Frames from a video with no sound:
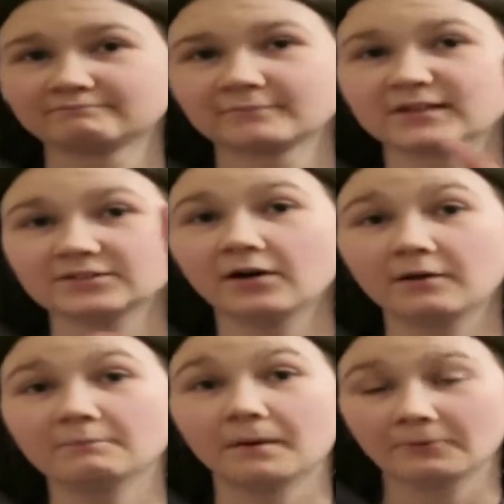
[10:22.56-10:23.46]
It's
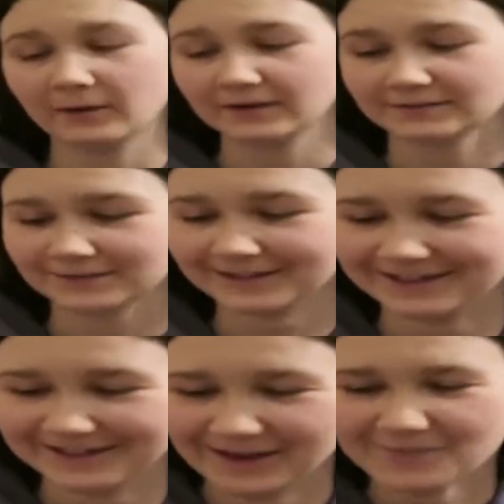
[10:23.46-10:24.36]
not, by the way.
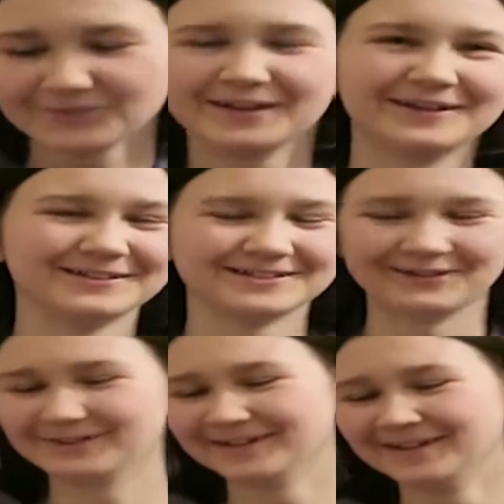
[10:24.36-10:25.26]

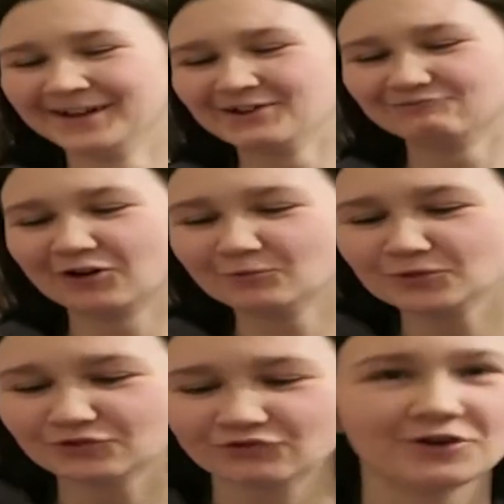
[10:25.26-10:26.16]
Sorry. Ron
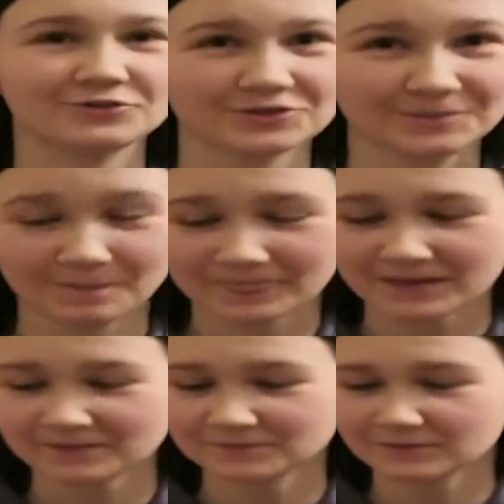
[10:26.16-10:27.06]
was frozen.
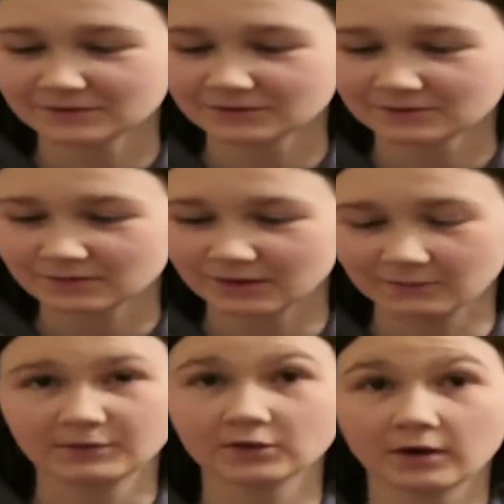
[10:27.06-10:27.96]

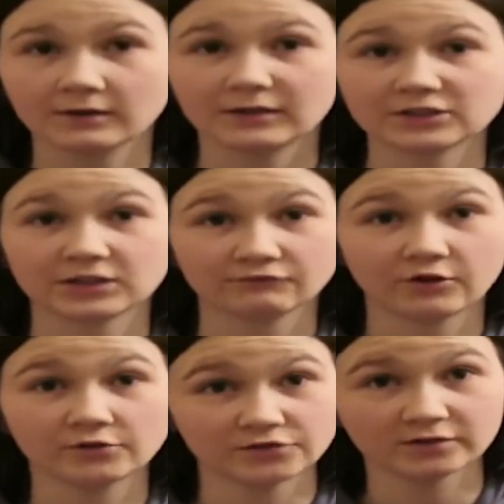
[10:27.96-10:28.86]
He's not literally
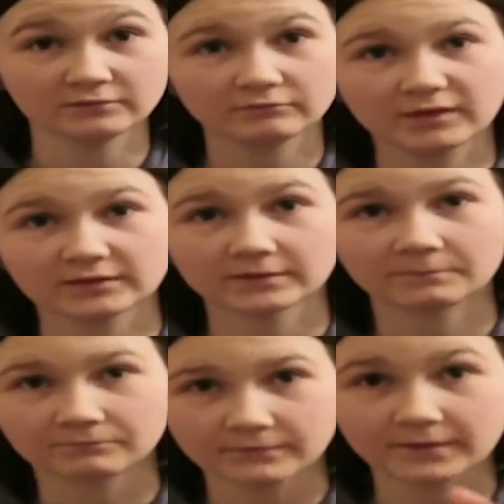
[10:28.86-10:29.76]
frozen. It's to
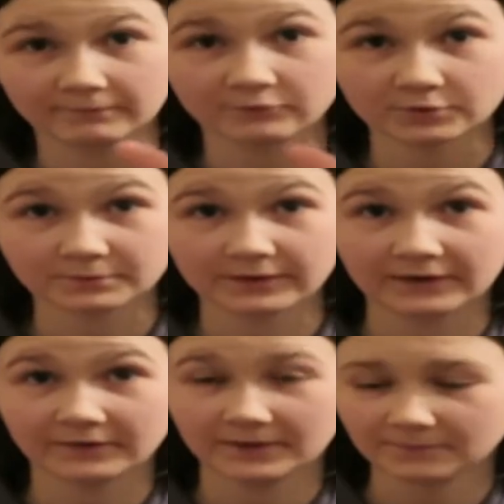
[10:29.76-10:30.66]
put it
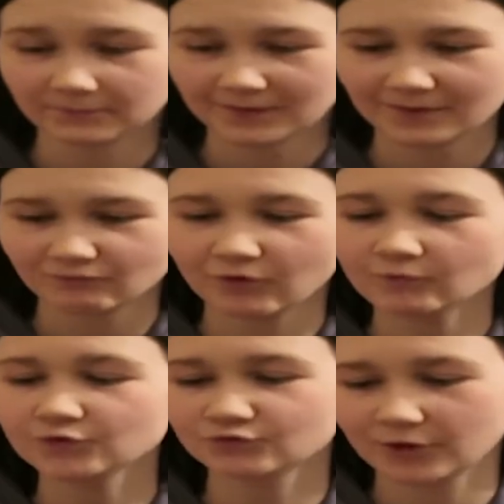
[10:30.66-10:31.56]
out there. Ron
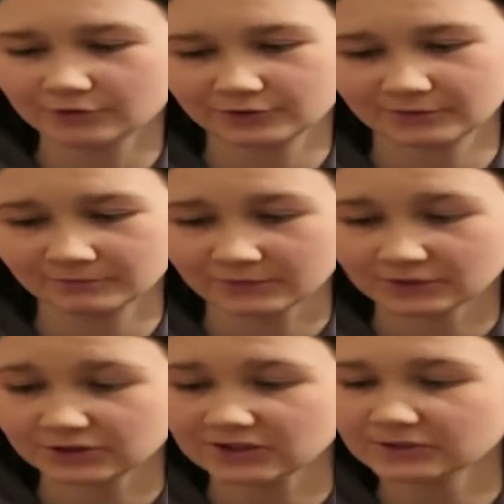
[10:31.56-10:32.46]
was frozen.
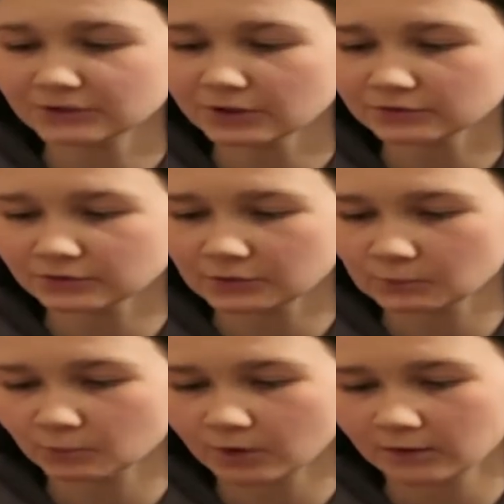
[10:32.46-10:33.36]
She's not
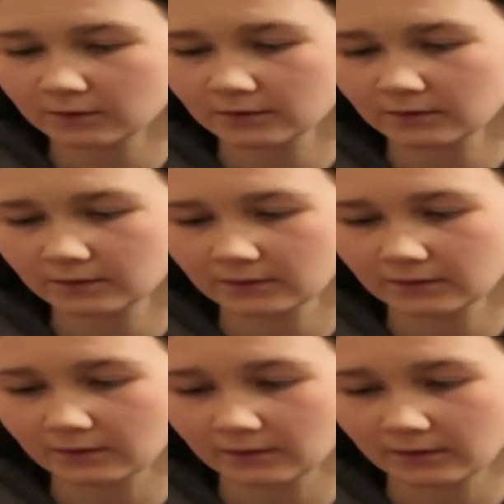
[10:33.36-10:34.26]
doing what
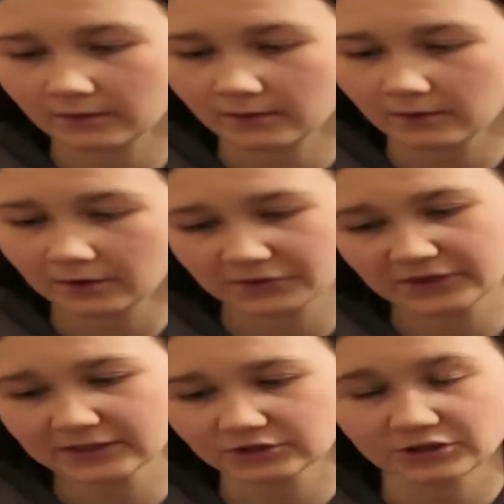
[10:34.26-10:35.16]
I
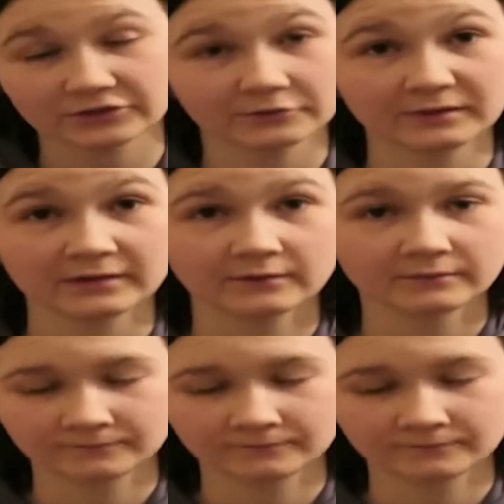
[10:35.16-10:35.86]
think she's doing.